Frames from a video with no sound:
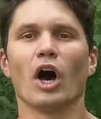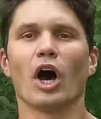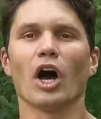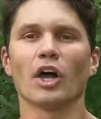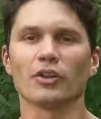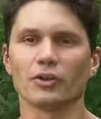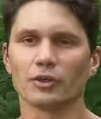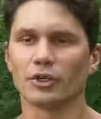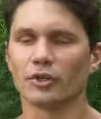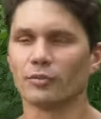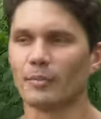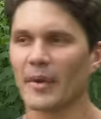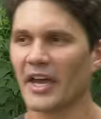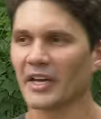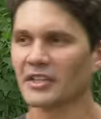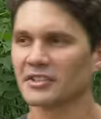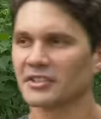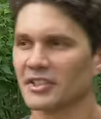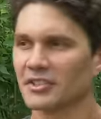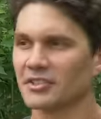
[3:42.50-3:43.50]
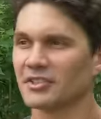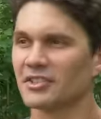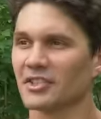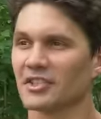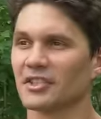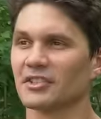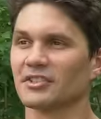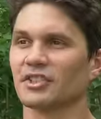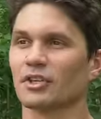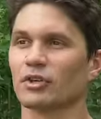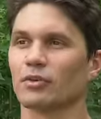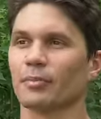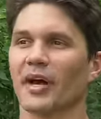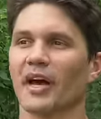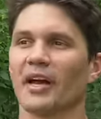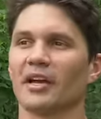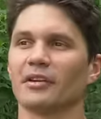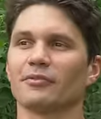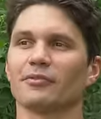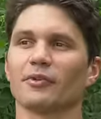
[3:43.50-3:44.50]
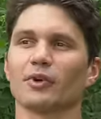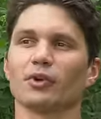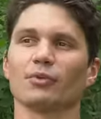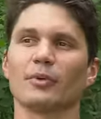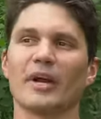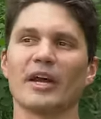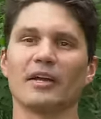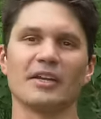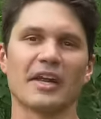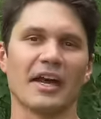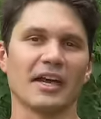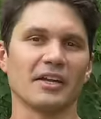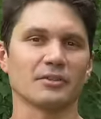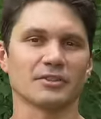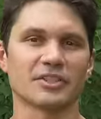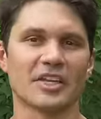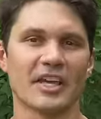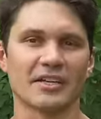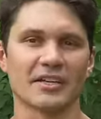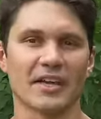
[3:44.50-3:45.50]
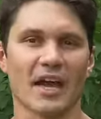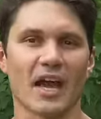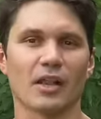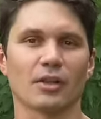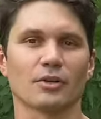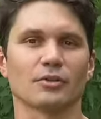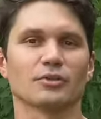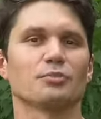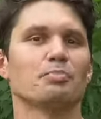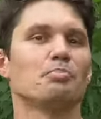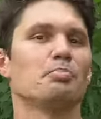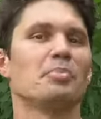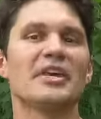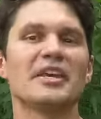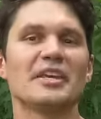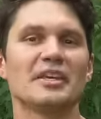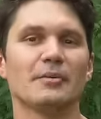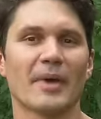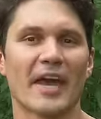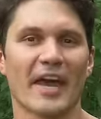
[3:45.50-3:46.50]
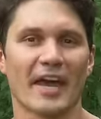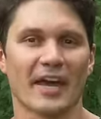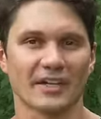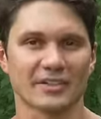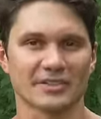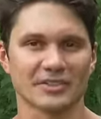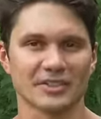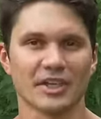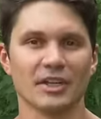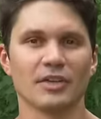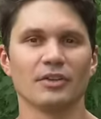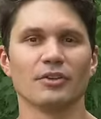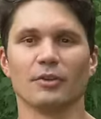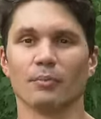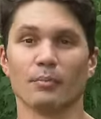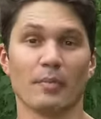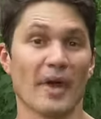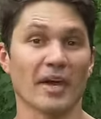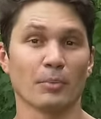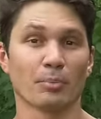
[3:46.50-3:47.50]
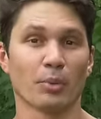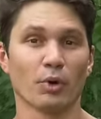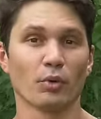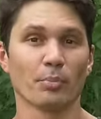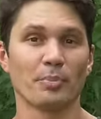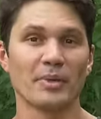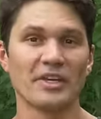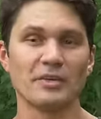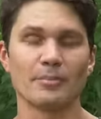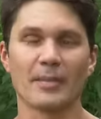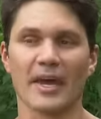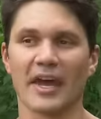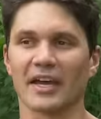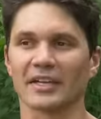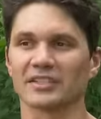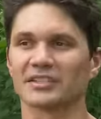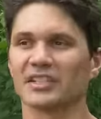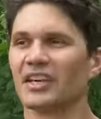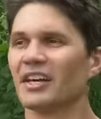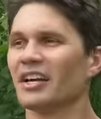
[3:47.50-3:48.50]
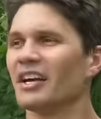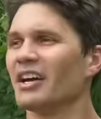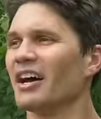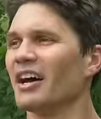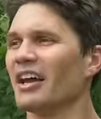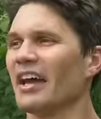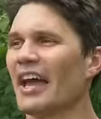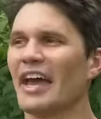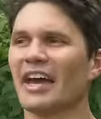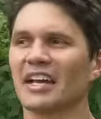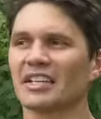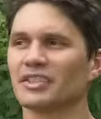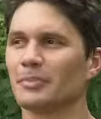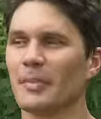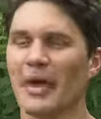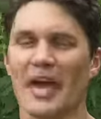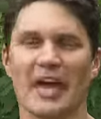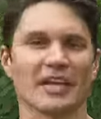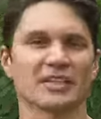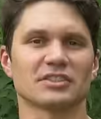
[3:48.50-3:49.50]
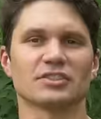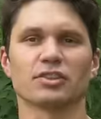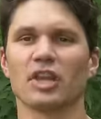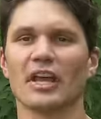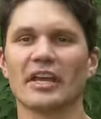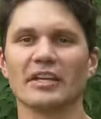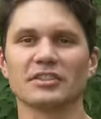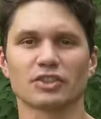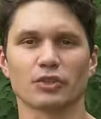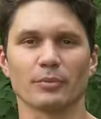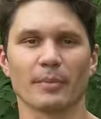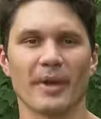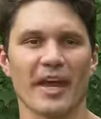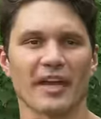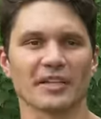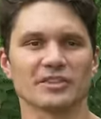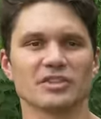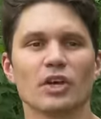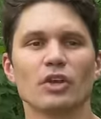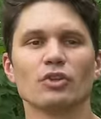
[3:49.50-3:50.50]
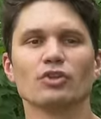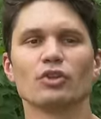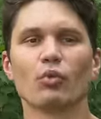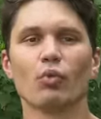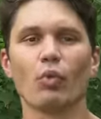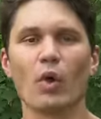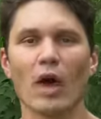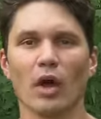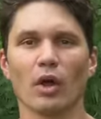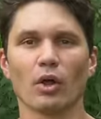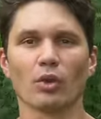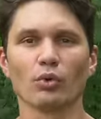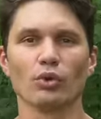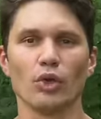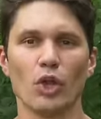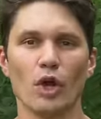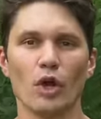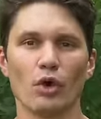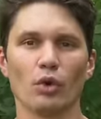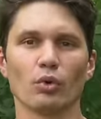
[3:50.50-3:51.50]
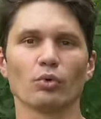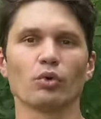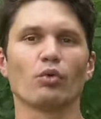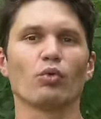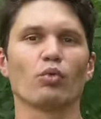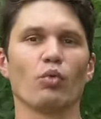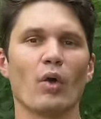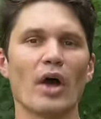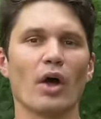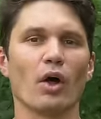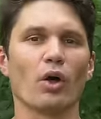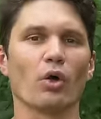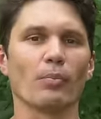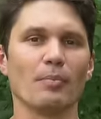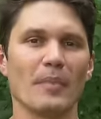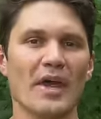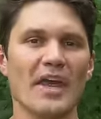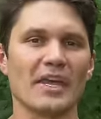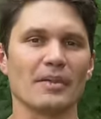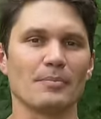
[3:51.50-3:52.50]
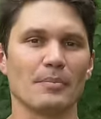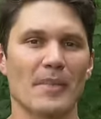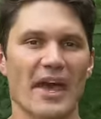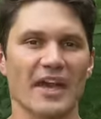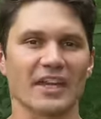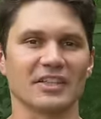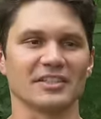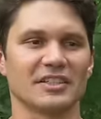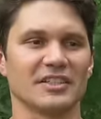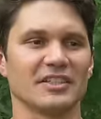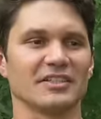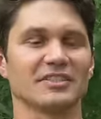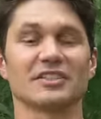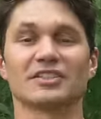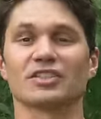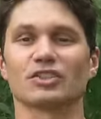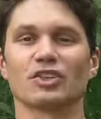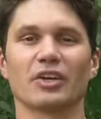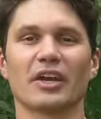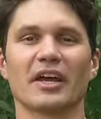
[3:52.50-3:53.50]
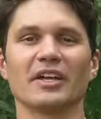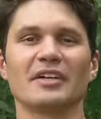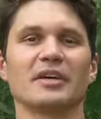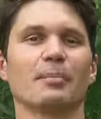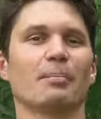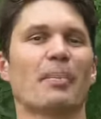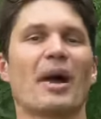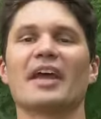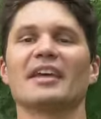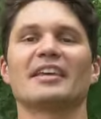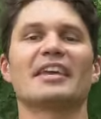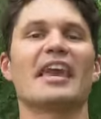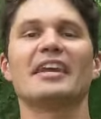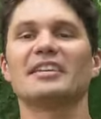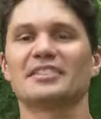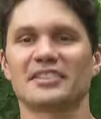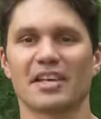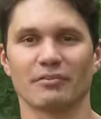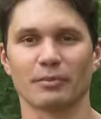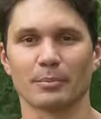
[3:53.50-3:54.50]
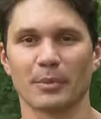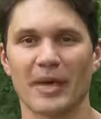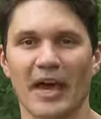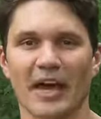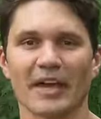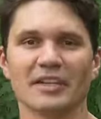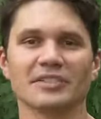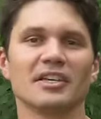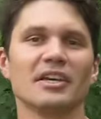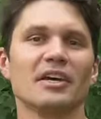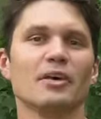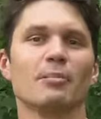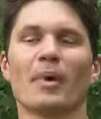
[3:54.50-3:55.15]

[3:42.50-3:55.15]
Other good magazines to consider buying for around $9 or $10, P-Mags. Magpul P-Mags, Hex Mags, Lancer Mags, the well-known, well-made magazines. It's a good idea. Buy a case of them, guys.